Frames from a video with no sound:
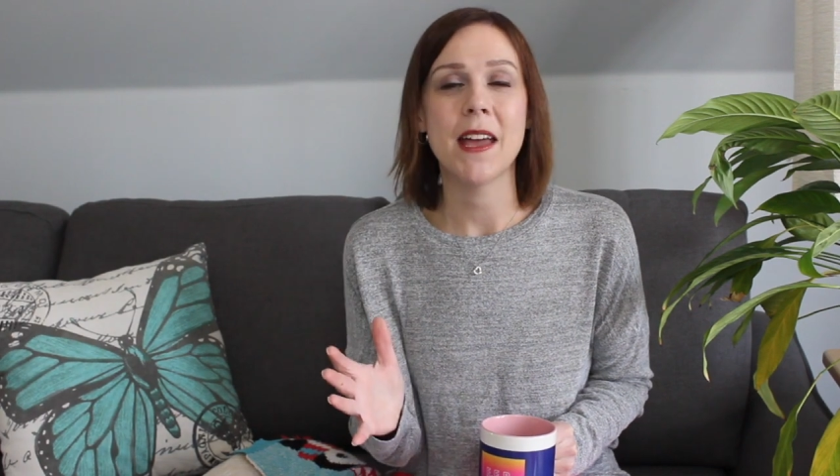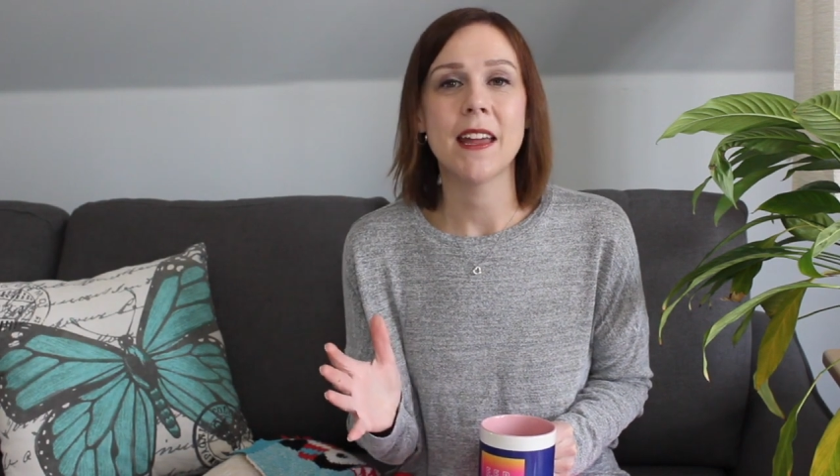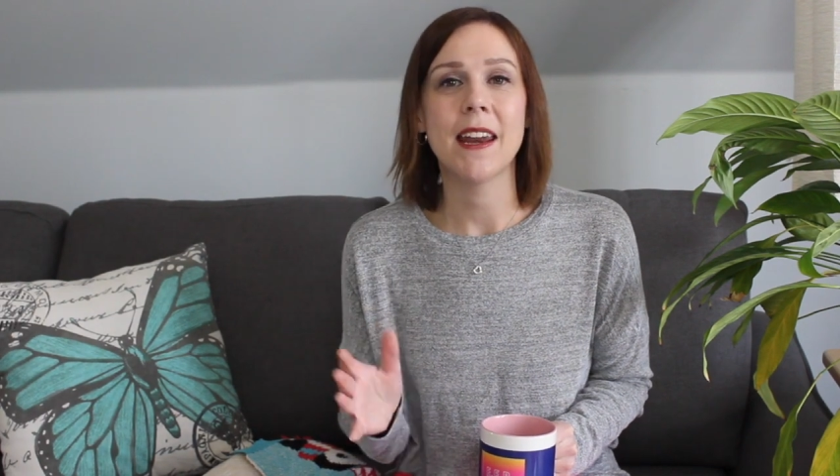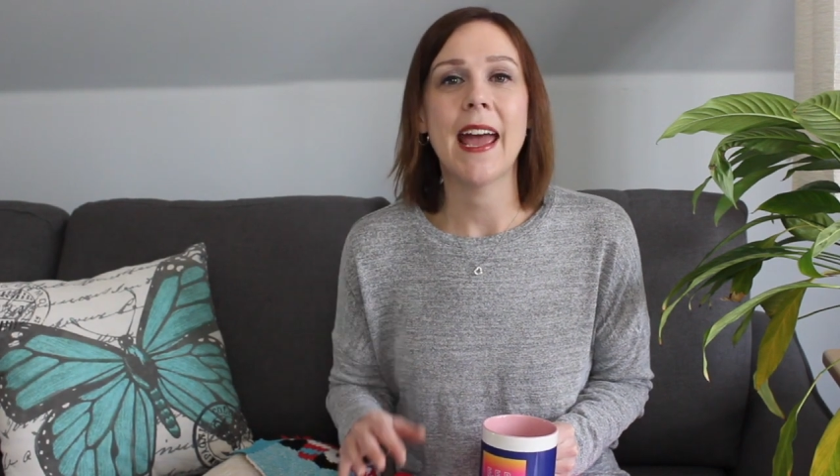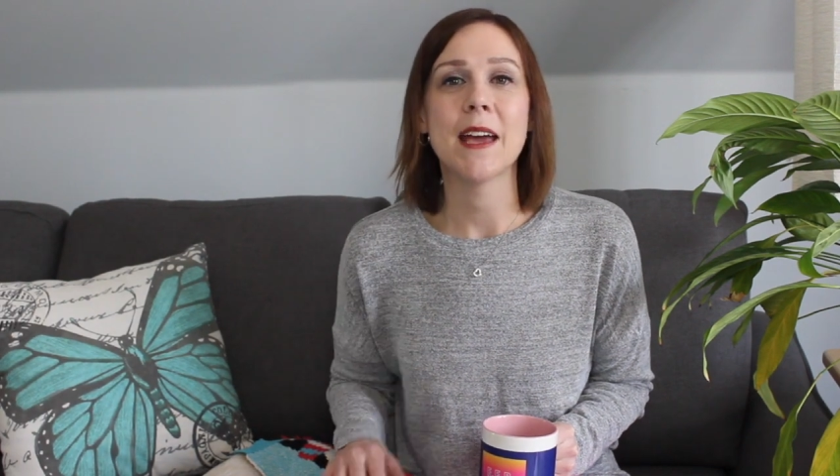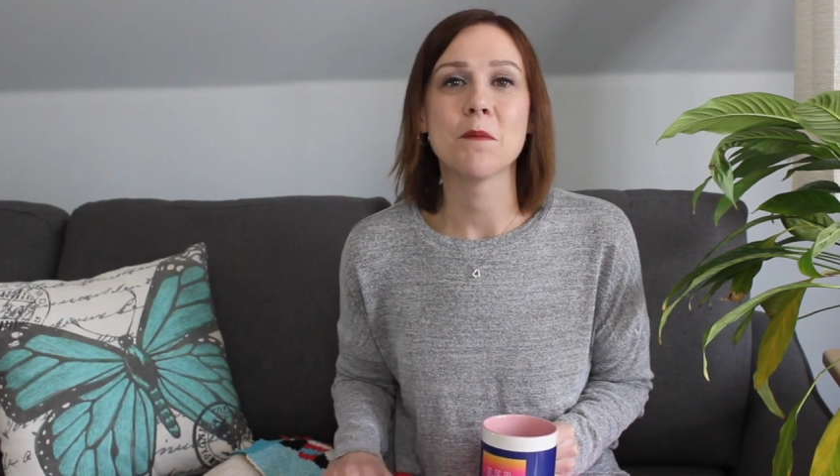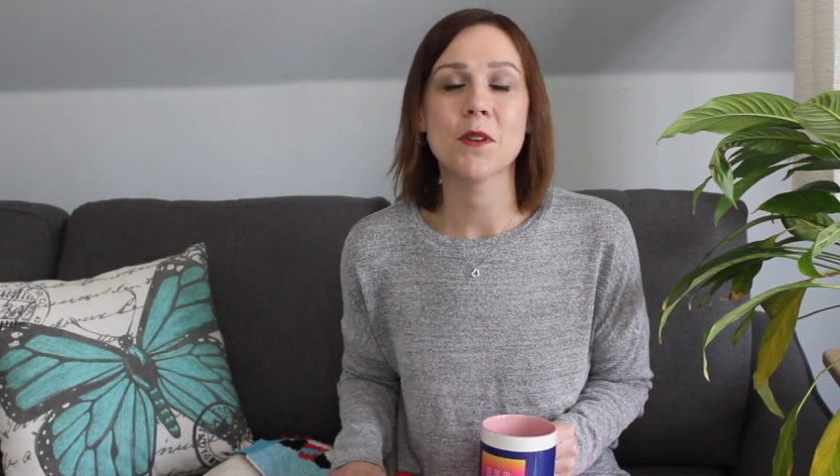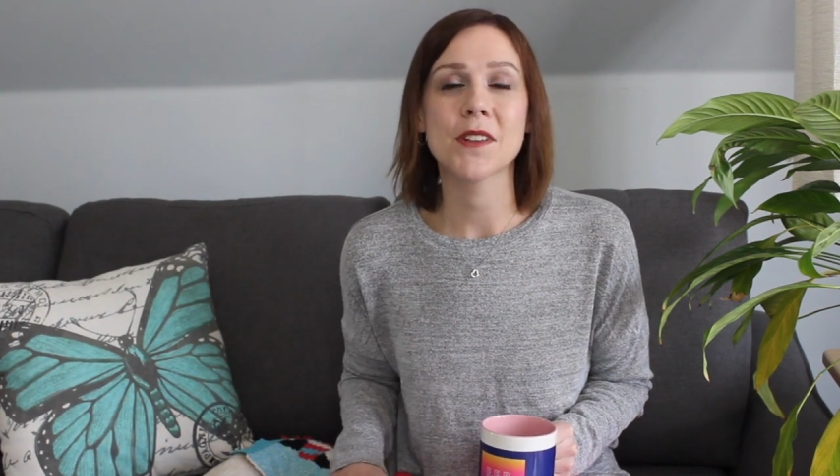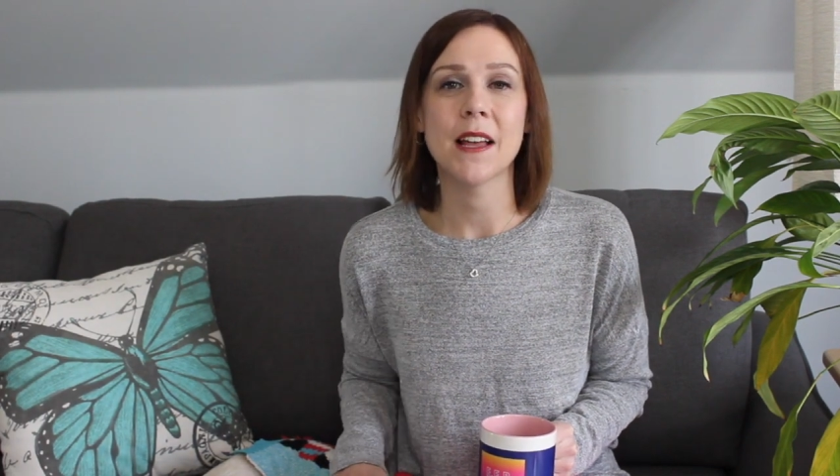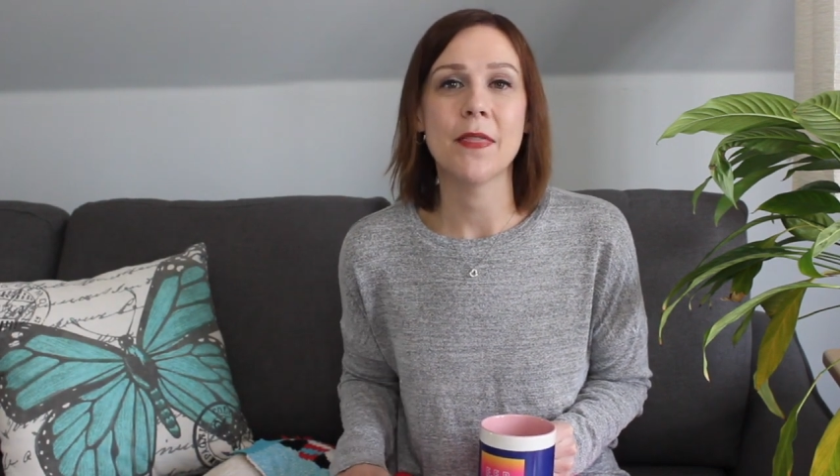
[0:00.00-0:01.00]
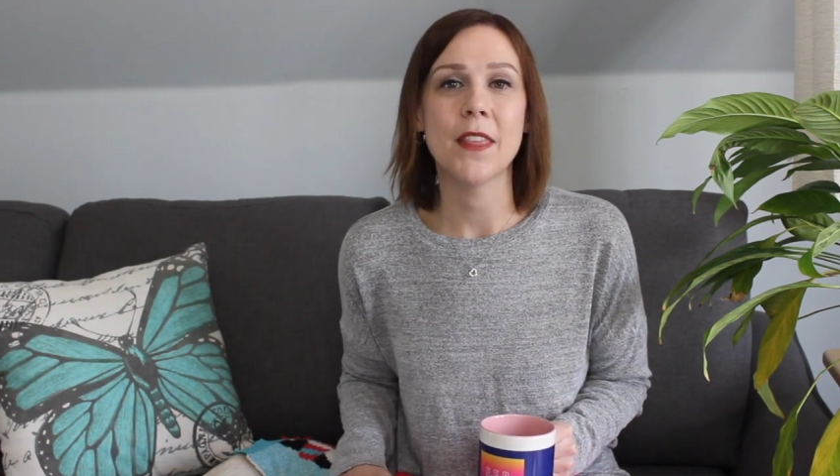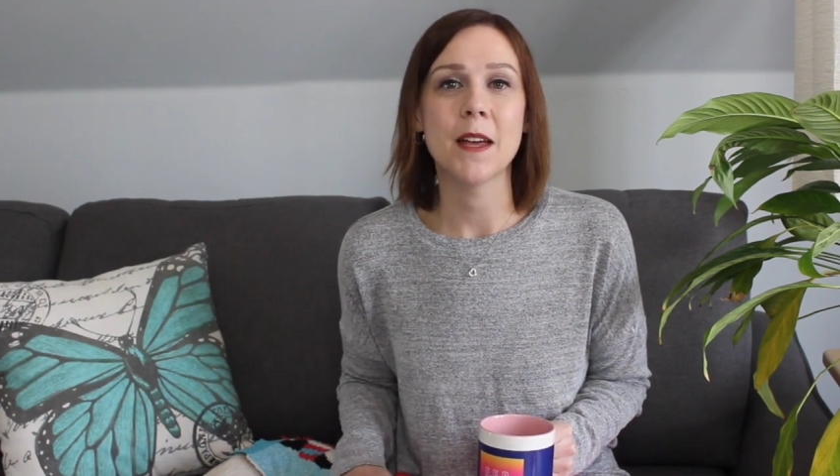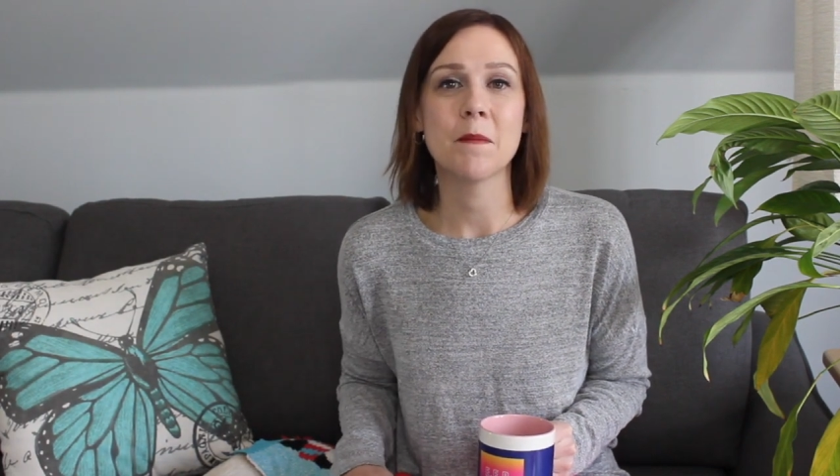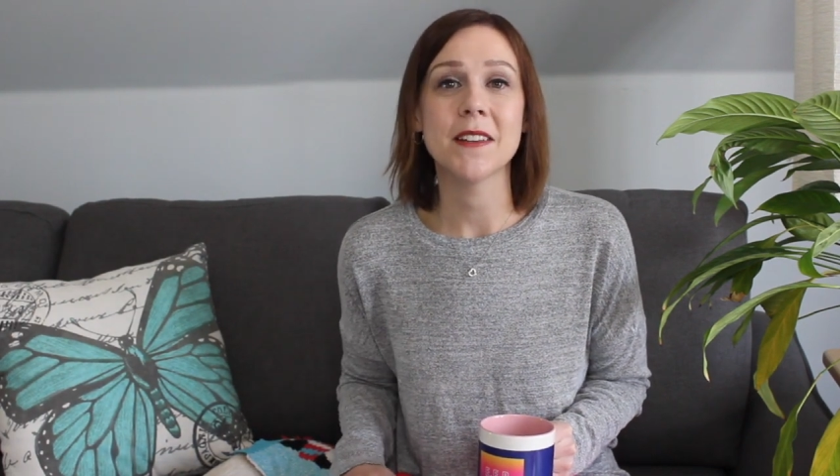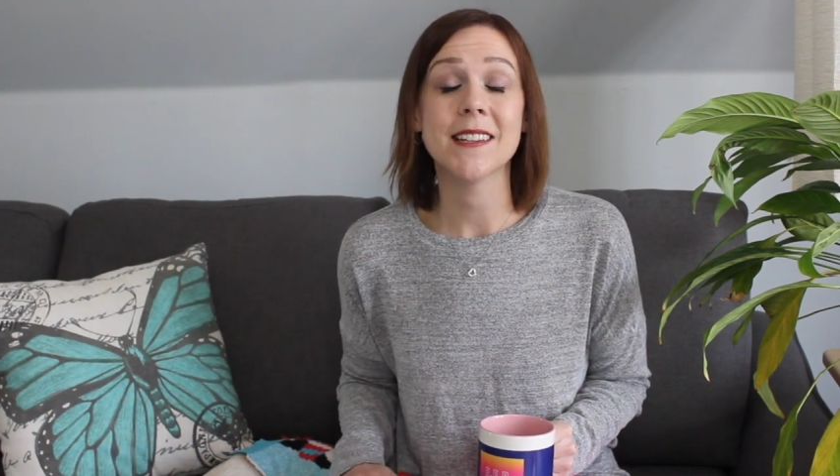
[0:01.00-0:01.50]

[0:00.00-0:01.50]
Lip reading: in and present them